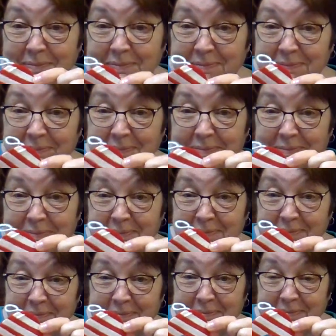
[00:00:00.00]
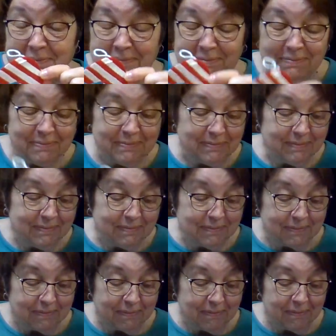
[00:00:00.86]

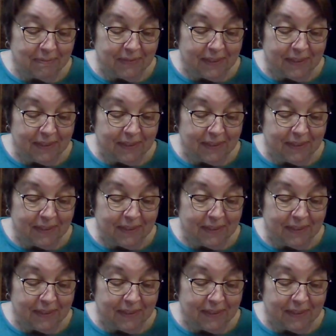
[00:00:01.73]
(silence)